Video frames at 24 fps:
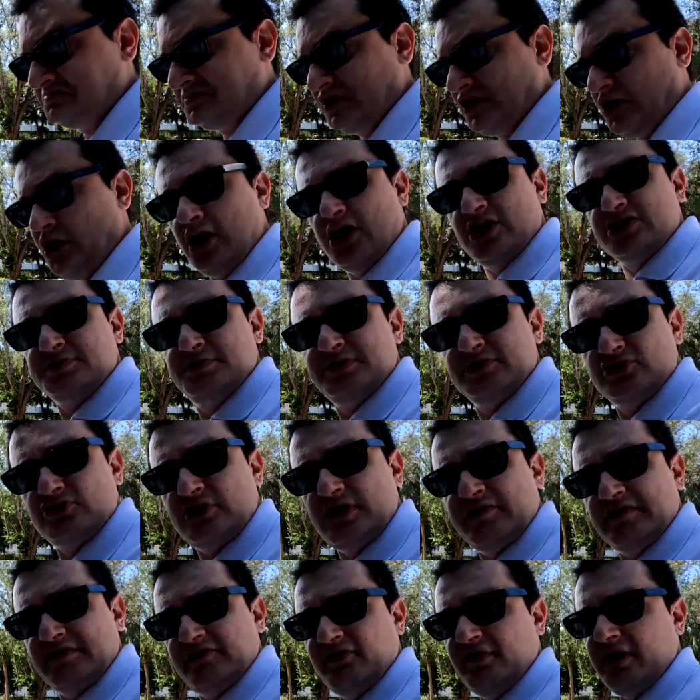car has been
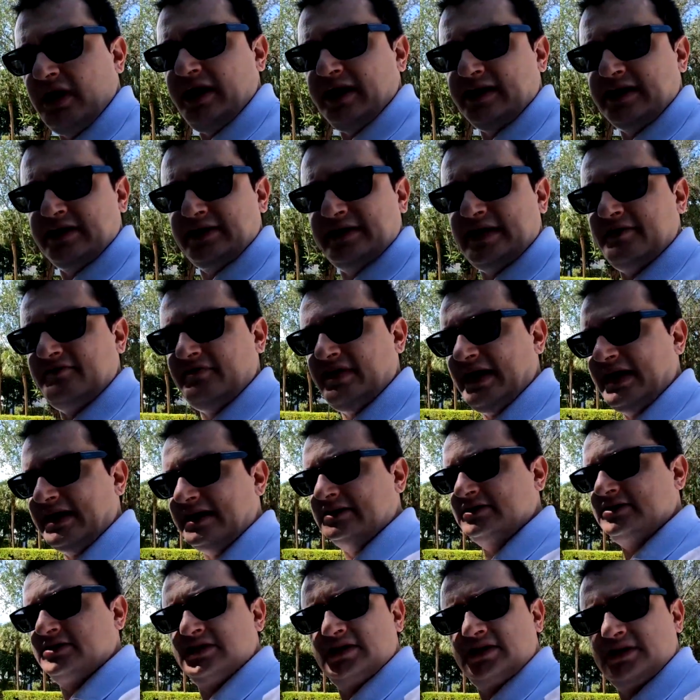driving fine. I've had
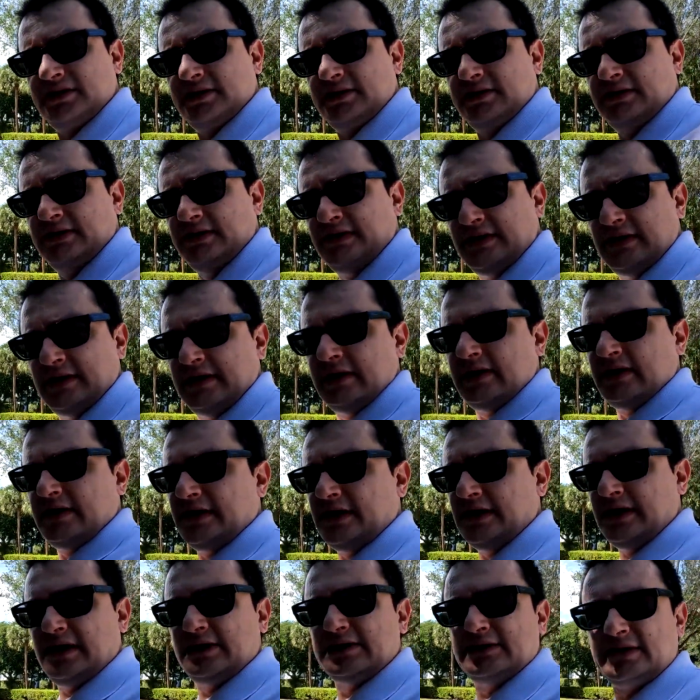it
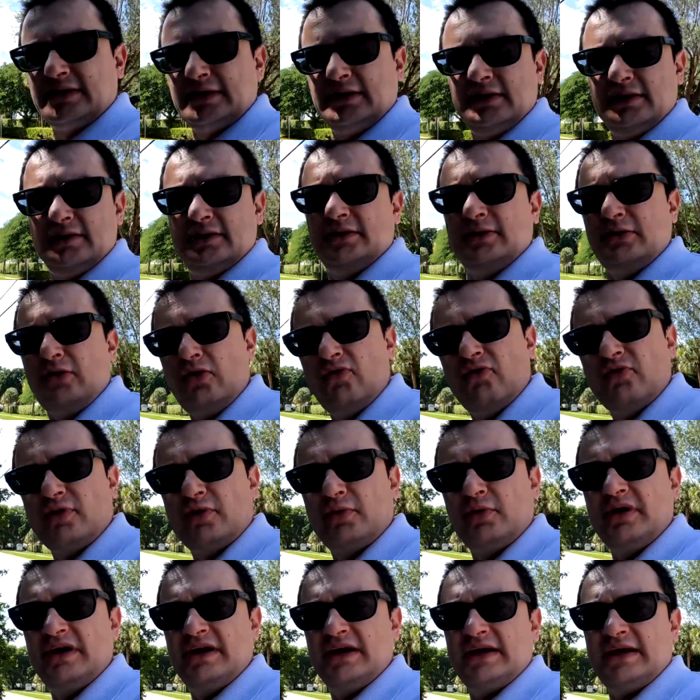a little over a
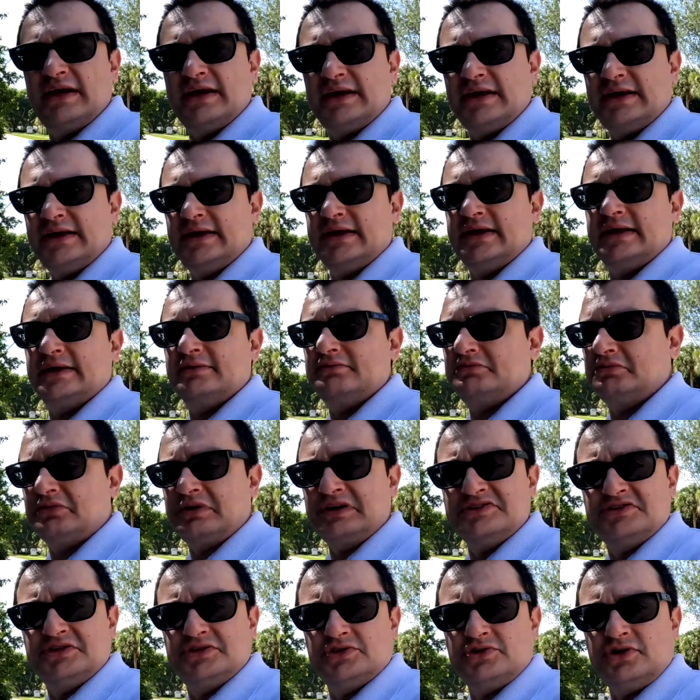week, and it
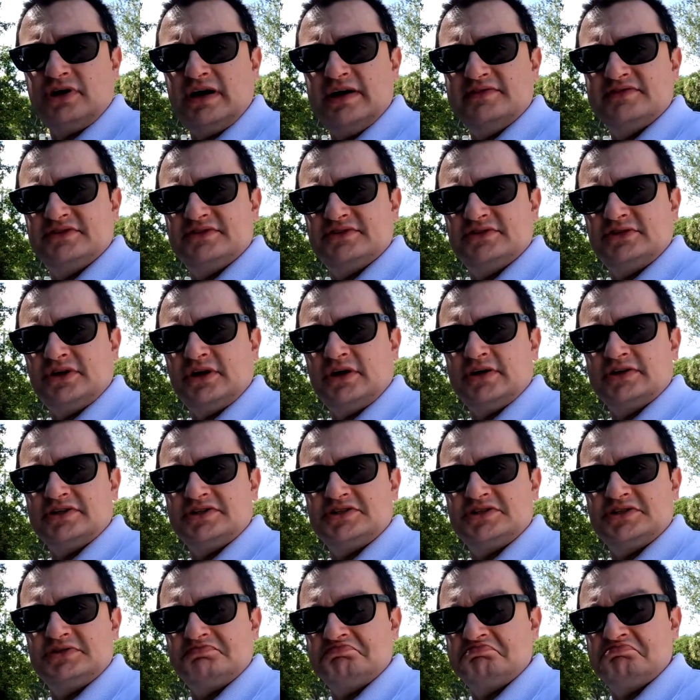runs and drives, it
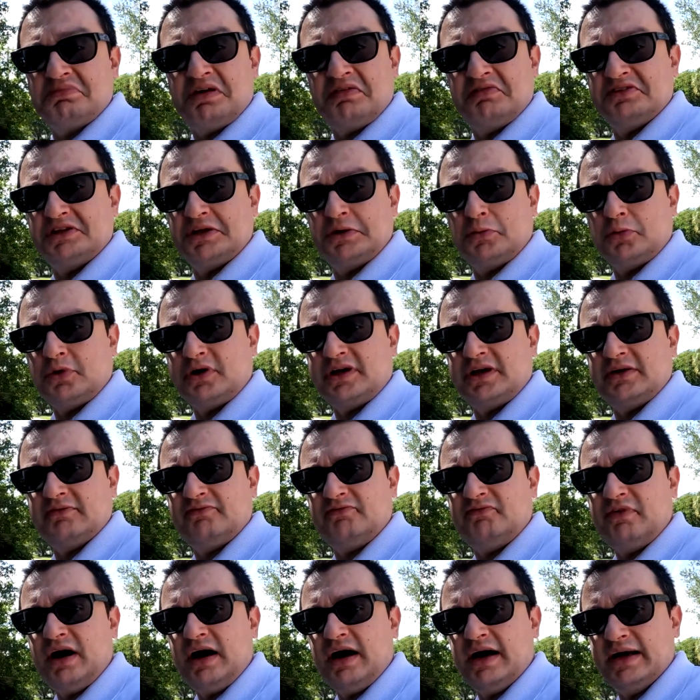starts, everything working
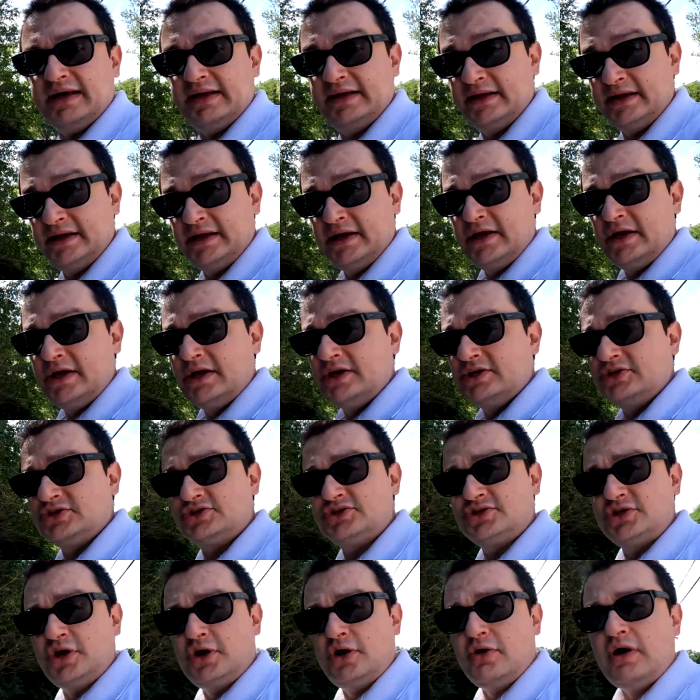fine.
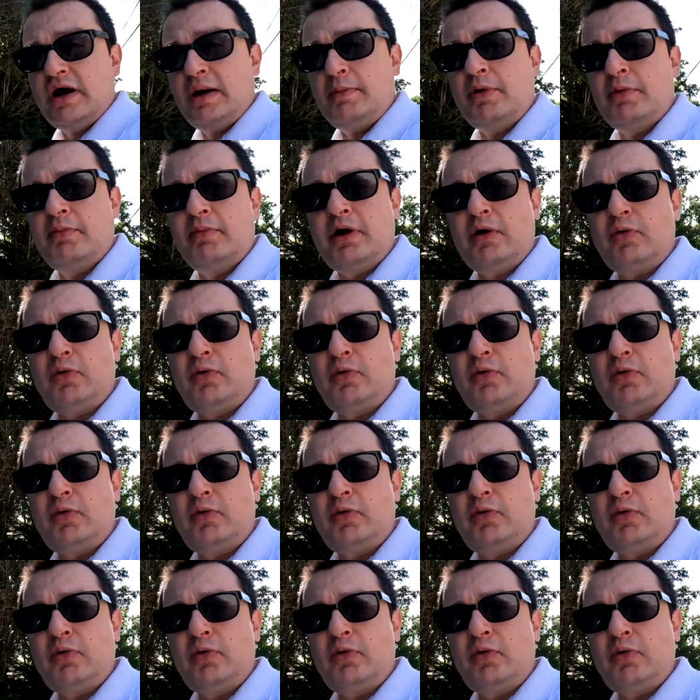So I'm on my